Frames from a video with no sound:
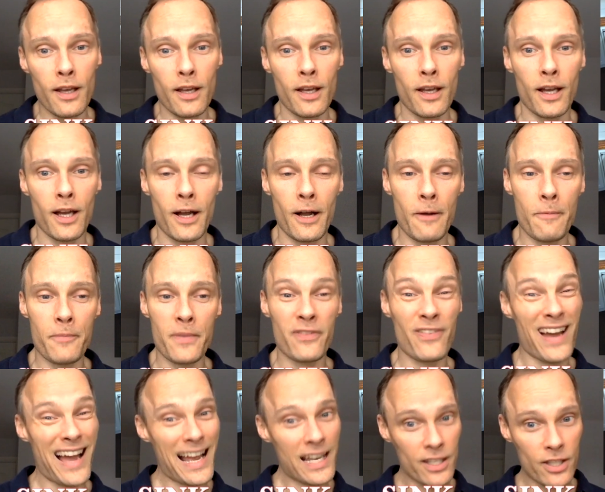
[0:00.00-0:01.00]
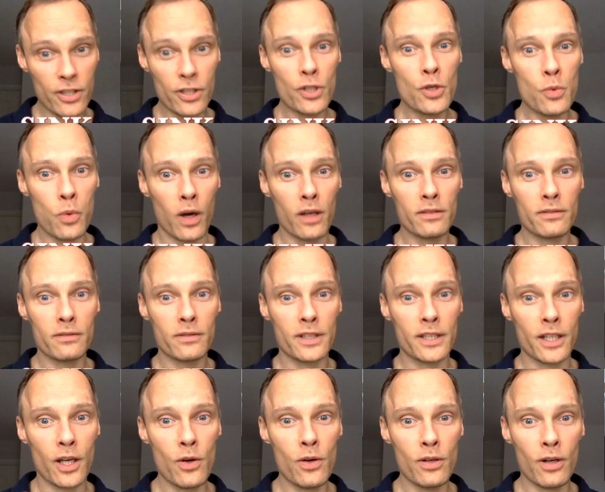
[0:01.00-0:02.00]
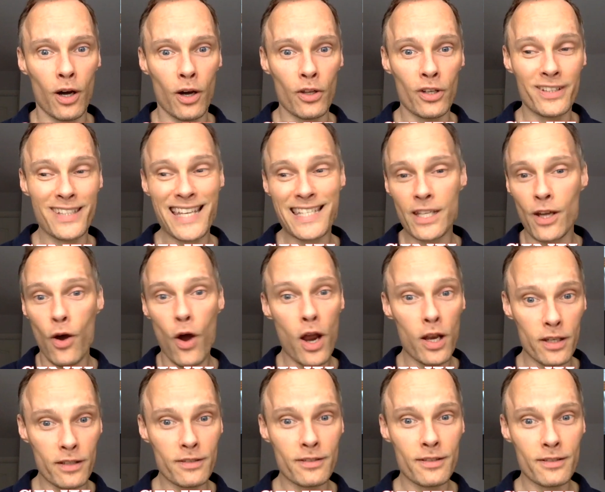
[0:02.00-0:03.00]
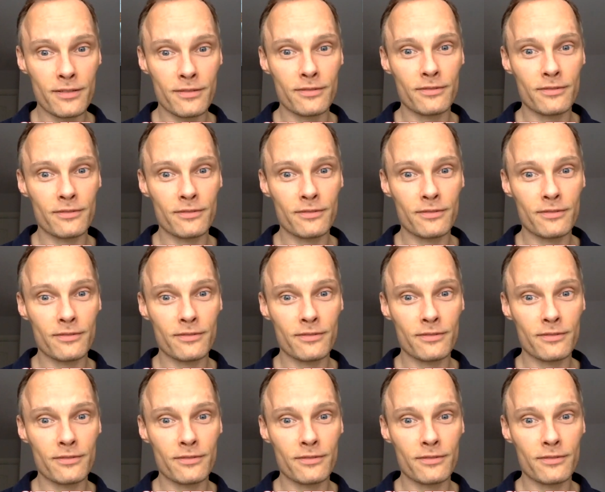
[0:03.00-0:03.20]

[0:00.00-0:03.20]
If I had to do one, on a desert island,